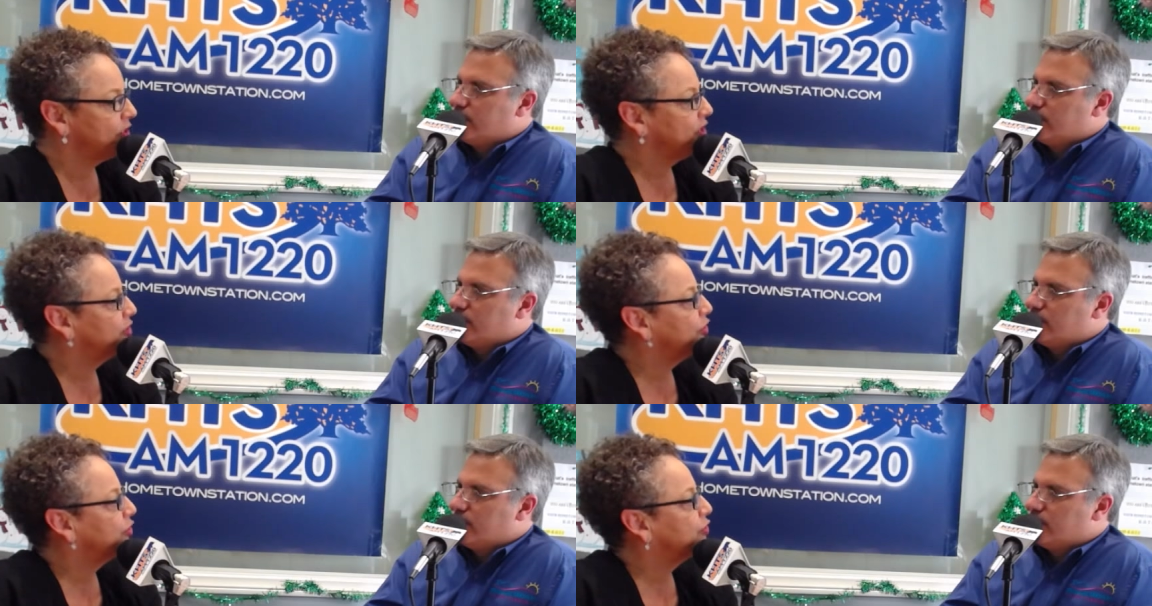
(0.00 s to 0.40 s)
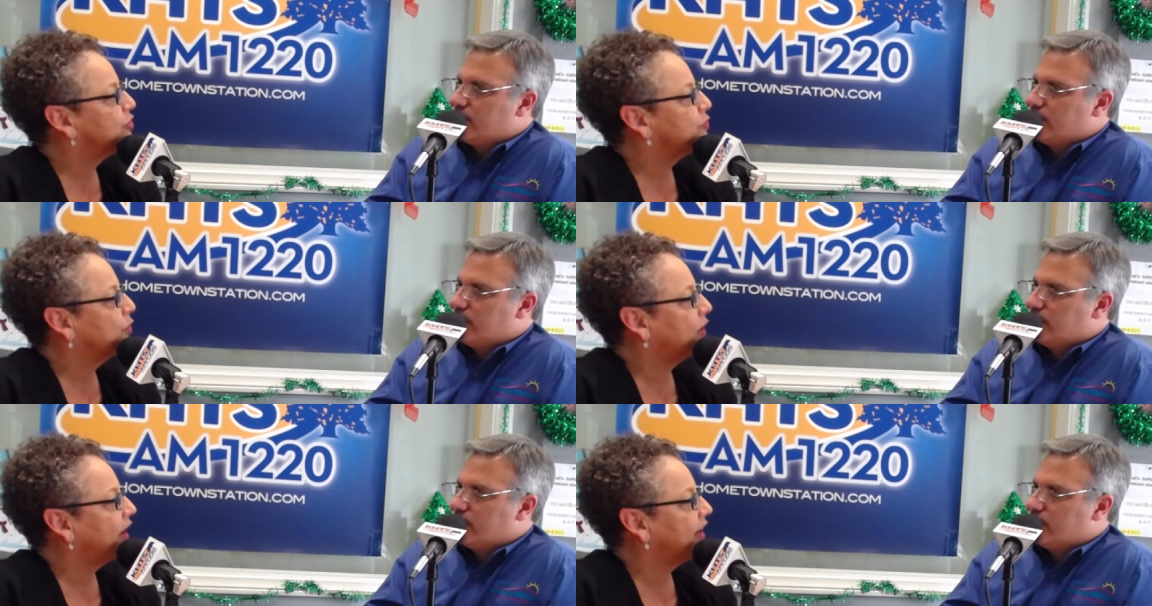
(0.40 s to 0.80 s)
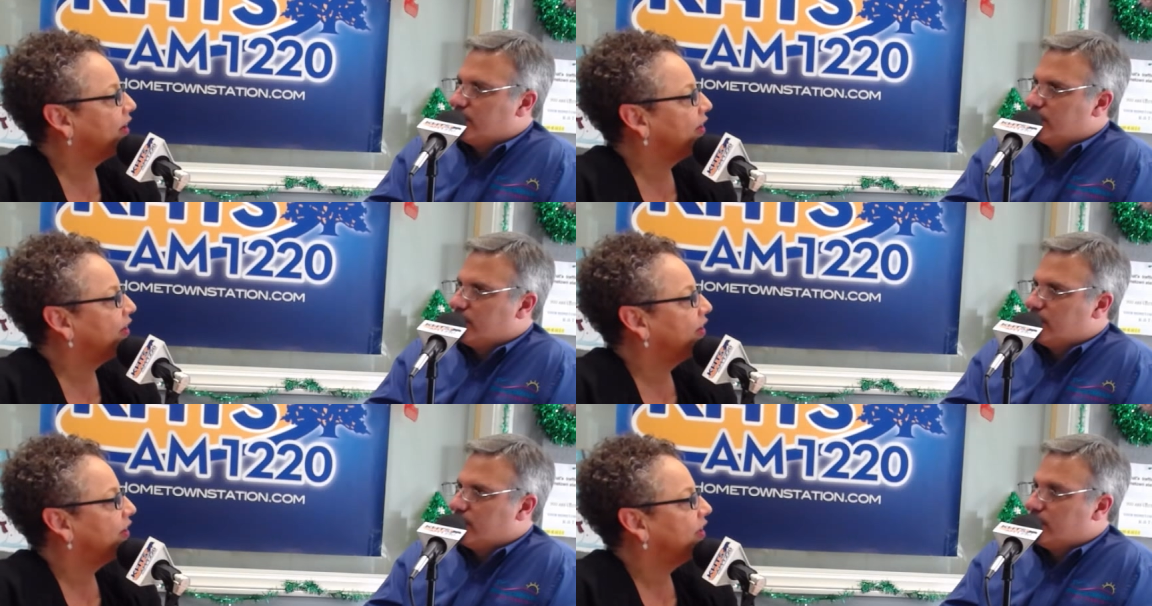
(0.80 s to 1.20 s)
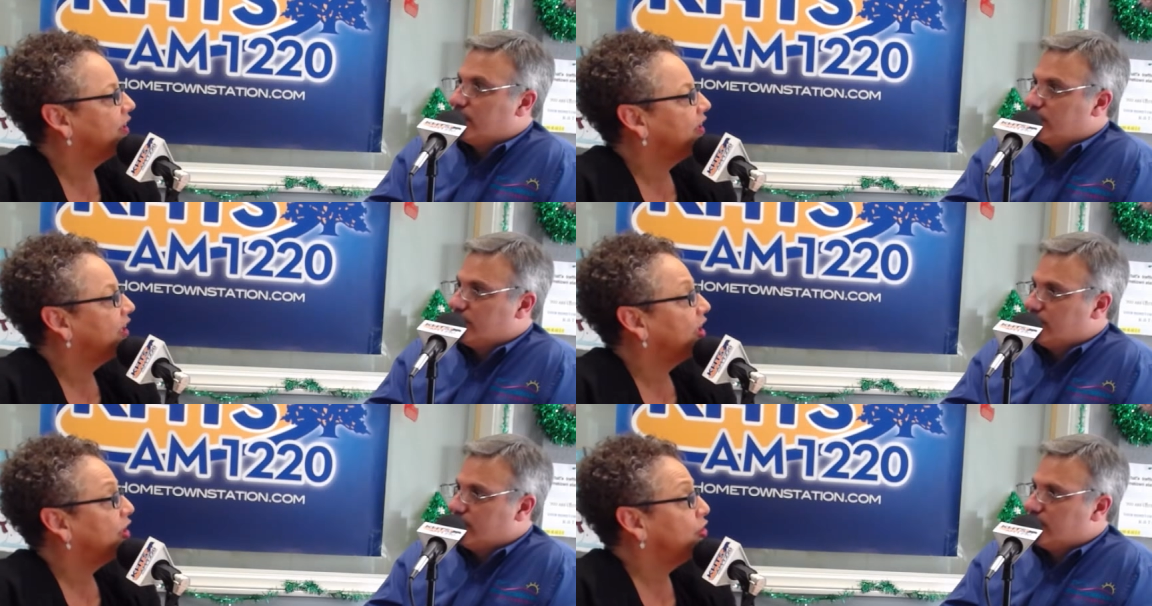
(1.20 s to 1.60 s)
Speaker 1: years prior.
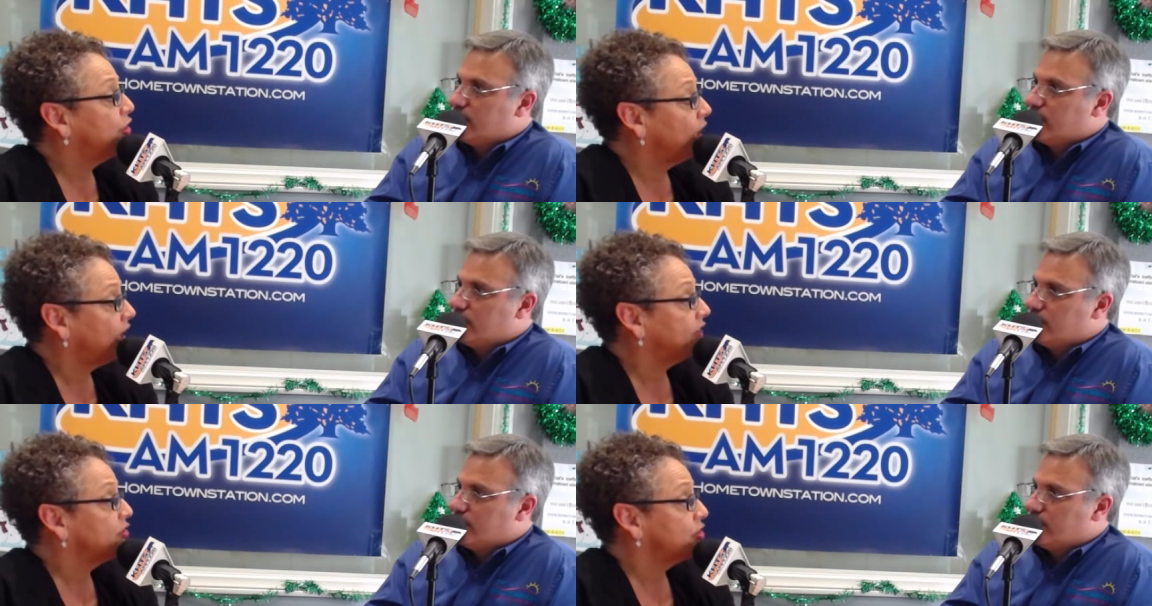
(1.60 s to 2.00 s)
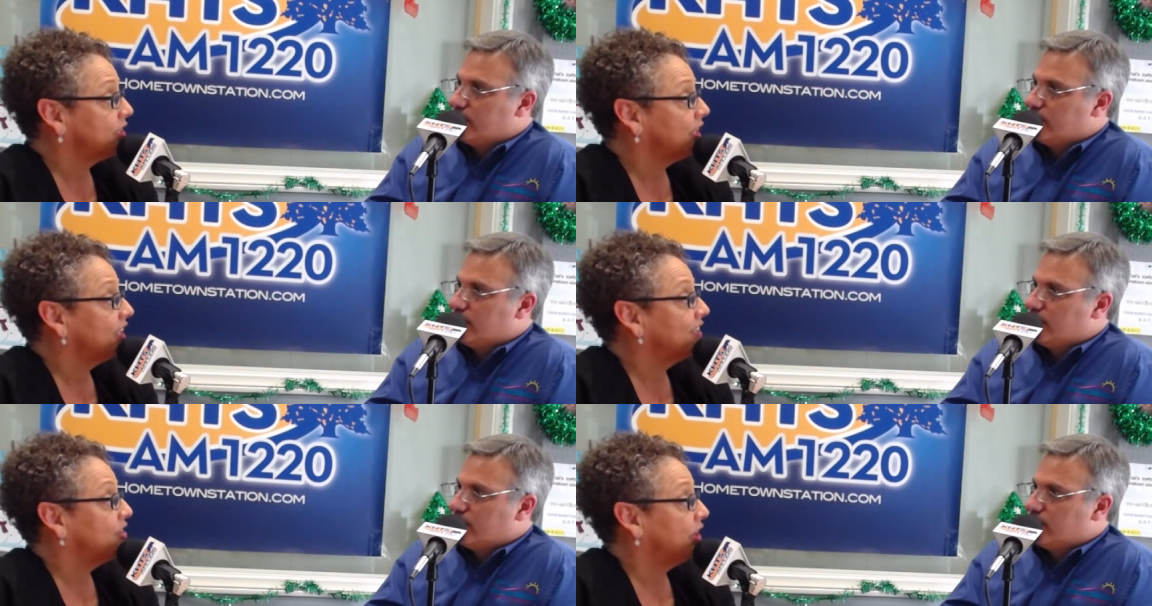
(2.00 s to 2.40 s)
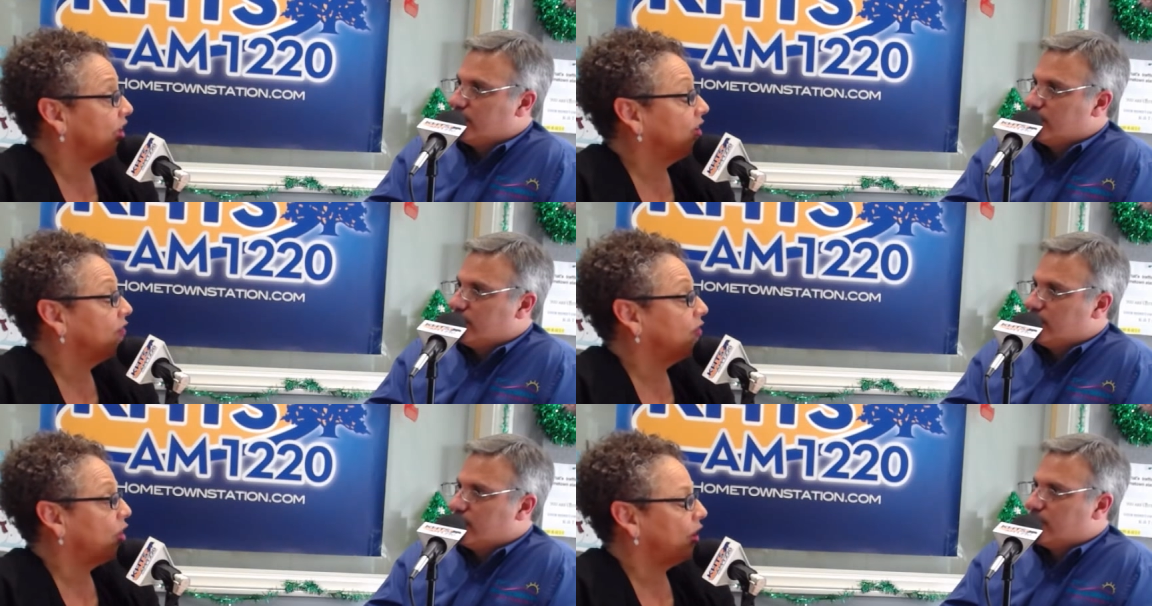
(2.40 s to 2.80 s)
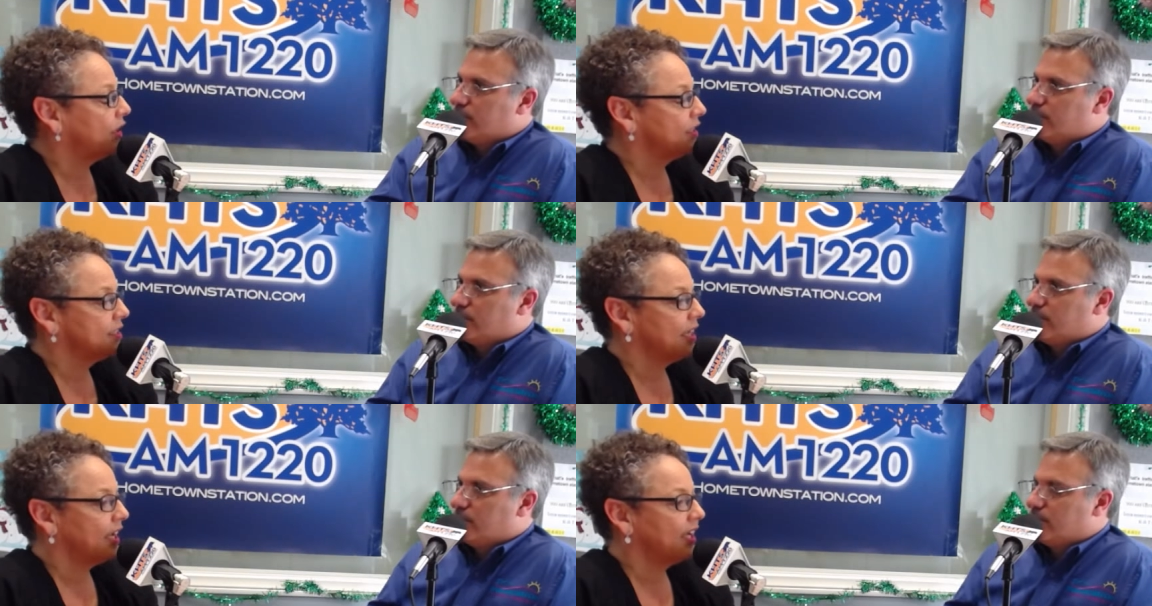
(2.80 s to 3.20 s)
She died young of a heart
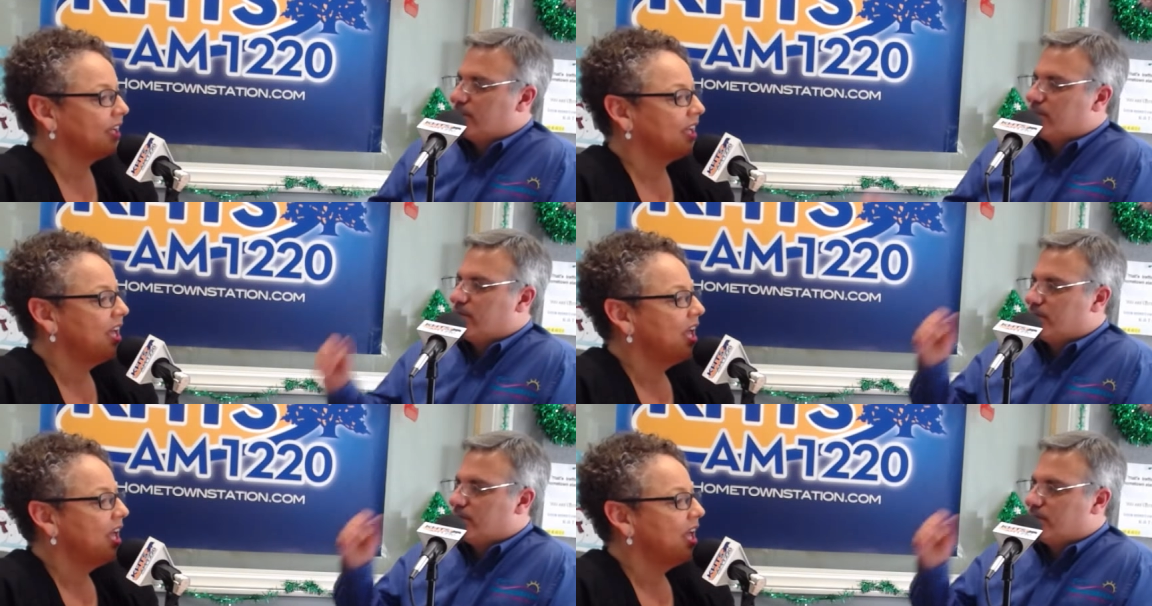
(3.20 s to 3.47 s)
attack.